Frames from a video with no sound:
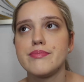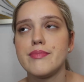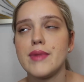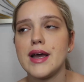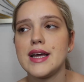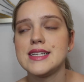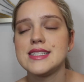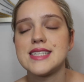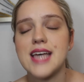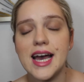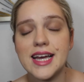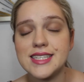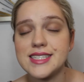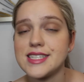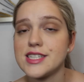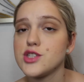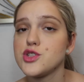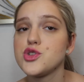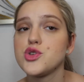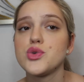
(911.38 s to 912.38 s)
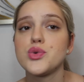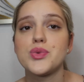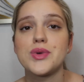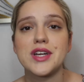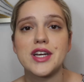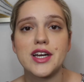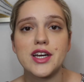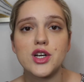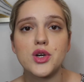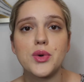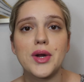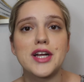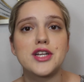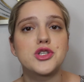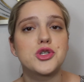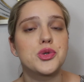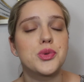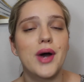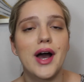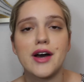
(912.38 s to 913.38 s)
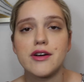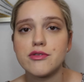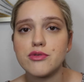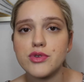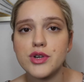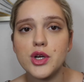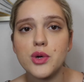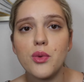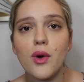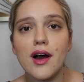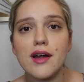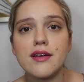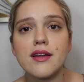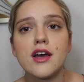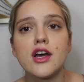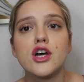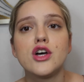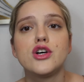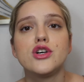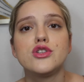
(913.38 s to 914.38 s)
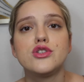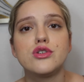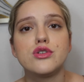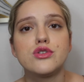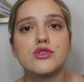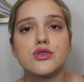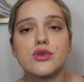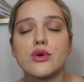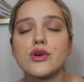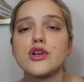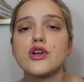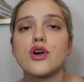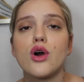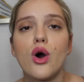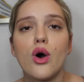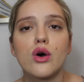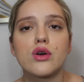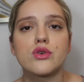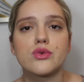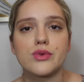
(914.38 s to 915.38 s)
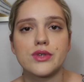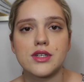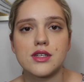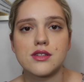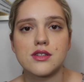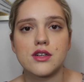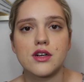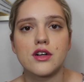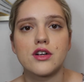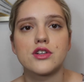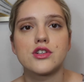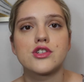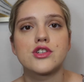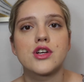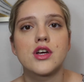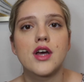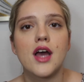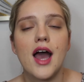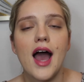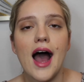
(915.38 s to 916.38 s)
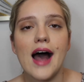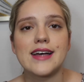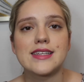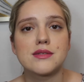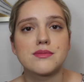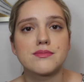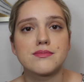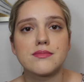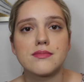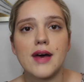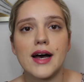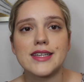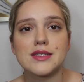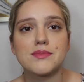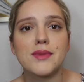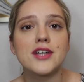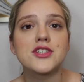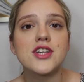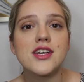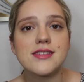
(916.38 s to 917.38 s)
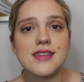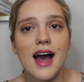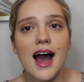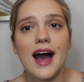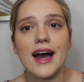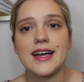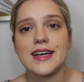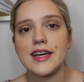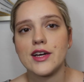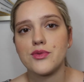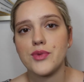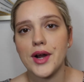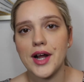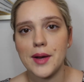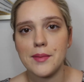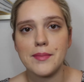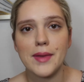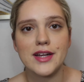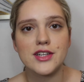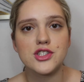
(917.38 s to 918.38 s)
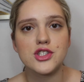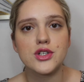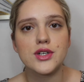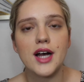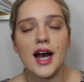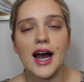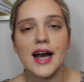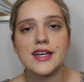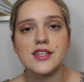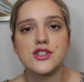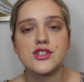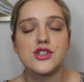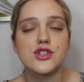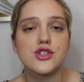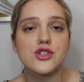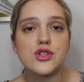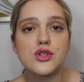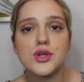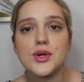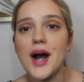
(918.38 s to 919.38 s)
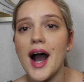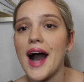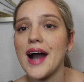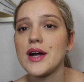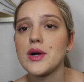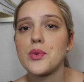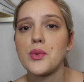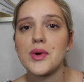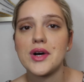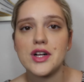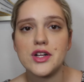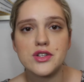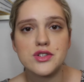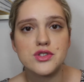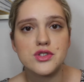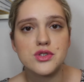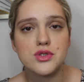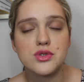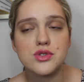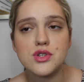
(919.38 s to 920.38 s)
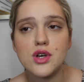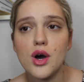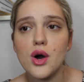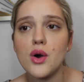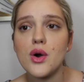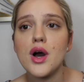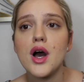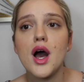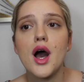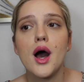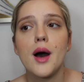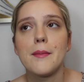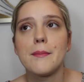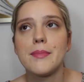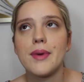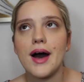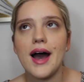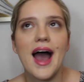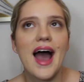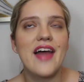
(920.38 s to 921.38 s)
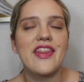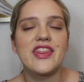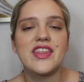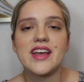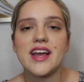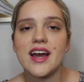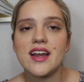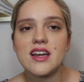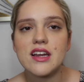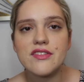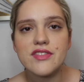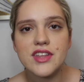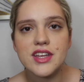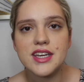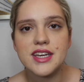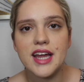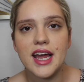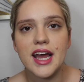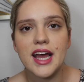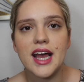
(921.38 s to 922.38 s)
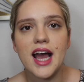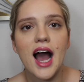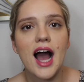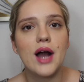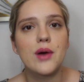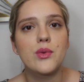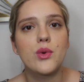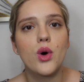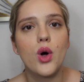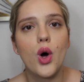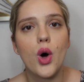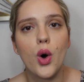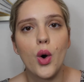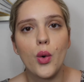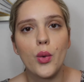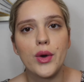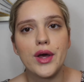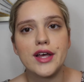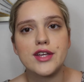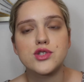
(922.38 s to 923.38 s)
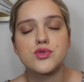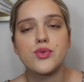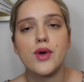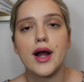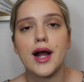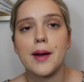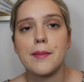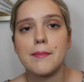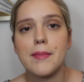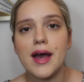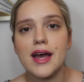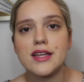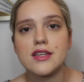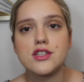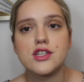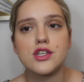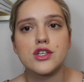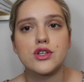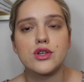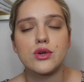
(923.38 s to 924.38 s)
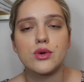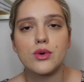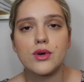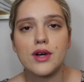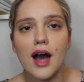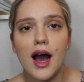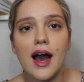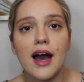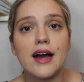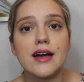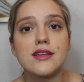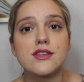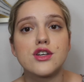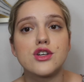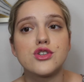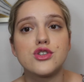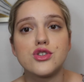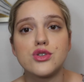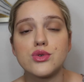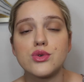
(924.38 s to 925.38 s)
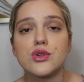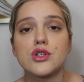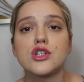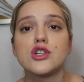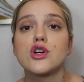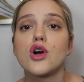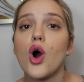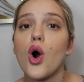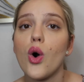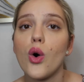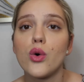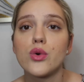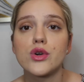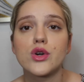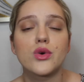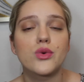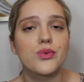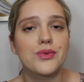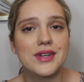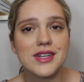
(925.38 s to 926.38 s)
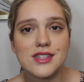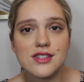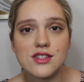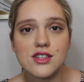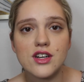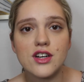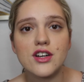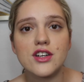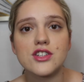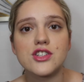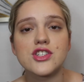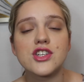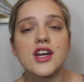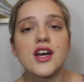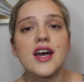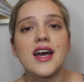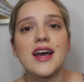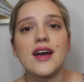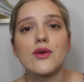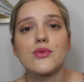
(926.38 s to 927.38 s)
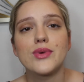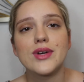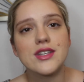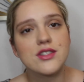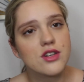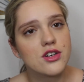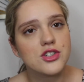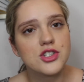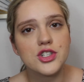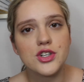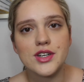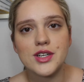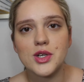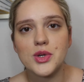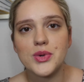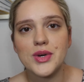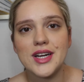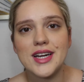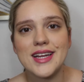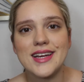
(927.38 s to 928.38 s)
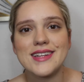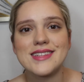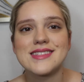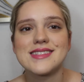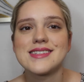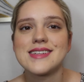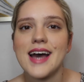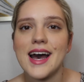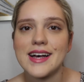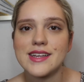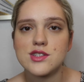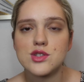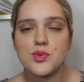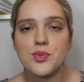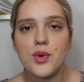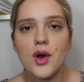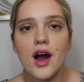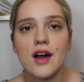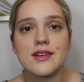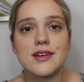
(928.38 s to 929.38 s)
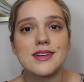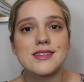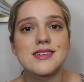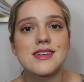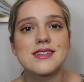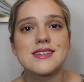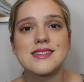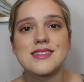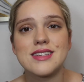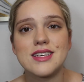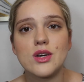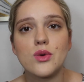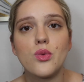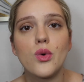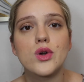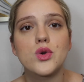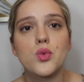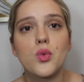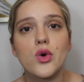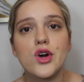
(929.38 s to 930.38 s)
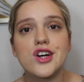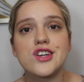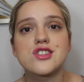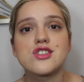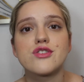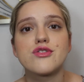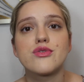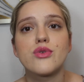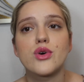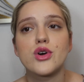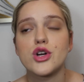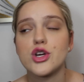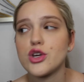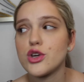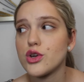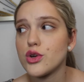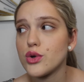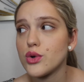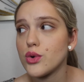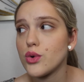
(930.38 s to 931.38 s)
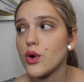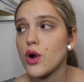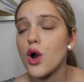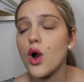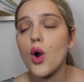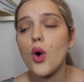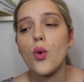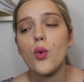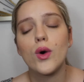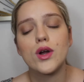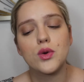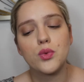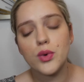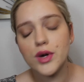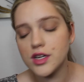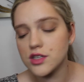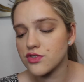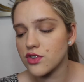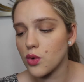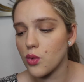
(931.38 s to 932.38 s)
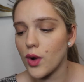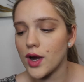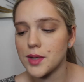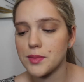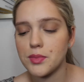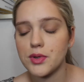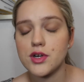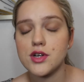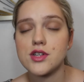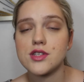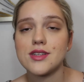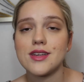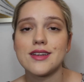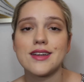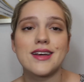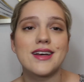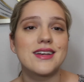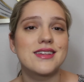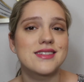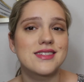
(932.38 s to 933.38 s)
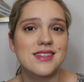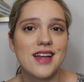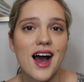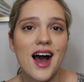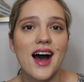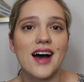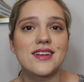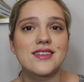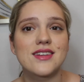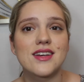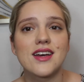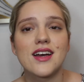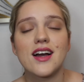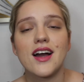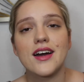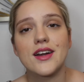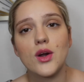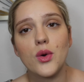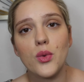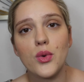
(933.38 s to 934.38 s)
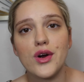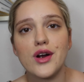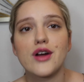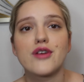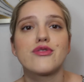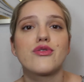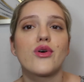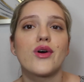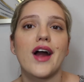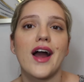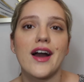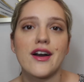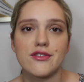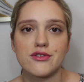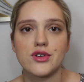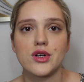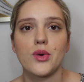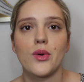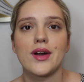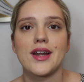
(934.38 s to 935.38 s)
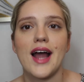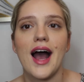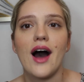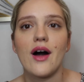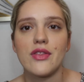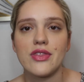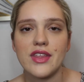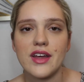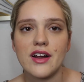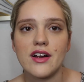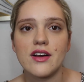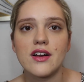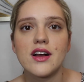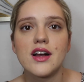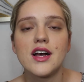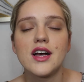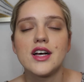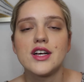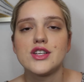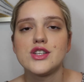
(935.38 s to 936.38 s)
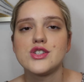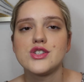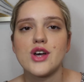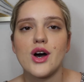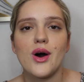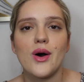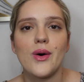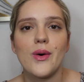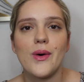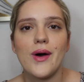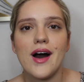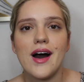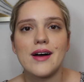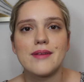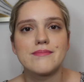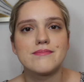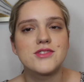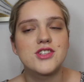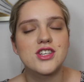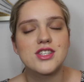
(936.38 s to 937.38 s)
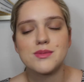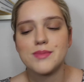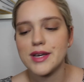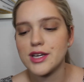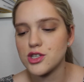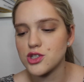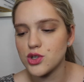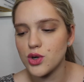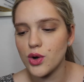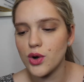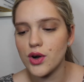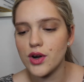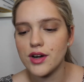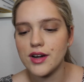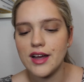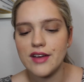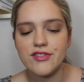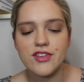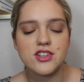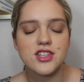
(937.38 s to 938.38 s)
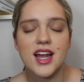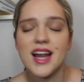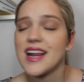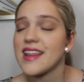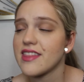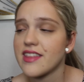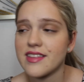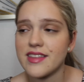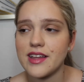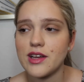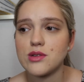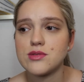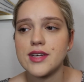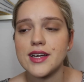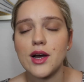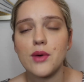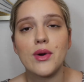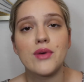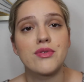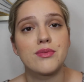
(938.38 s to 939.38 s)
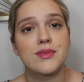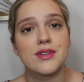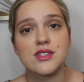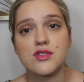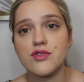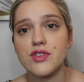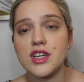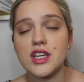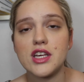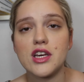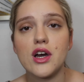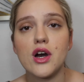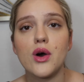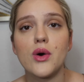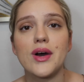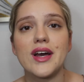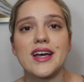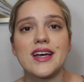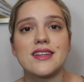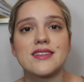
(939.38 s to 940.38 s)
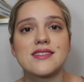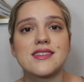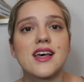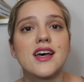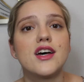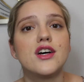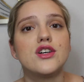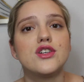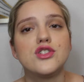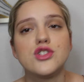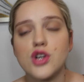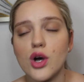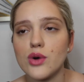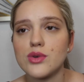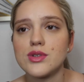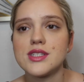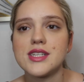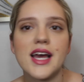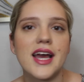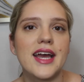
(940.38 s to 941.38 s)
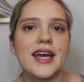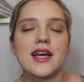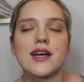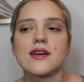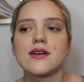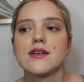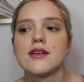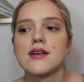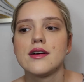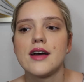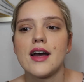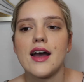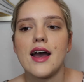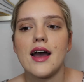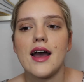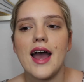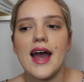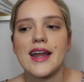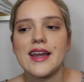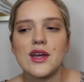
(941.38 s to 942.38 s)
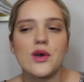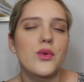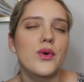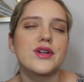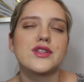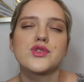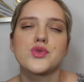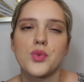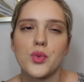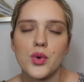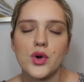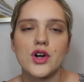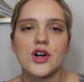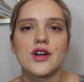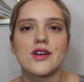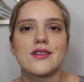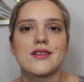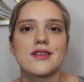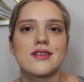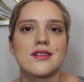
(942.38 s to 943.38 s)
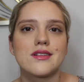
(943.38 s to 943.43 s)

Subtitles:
intended to reiterate to everyone to do your own research. As much as I can recommend you guys to do, I will do so, but at the end of the day, I will always recommend you guys do your own research. Research your ingredients, test products, see what works for you. What works for one person is not gonna work for everyone out there. So just make sure, if there's anything that you take away from this video, it's don't take anyone's word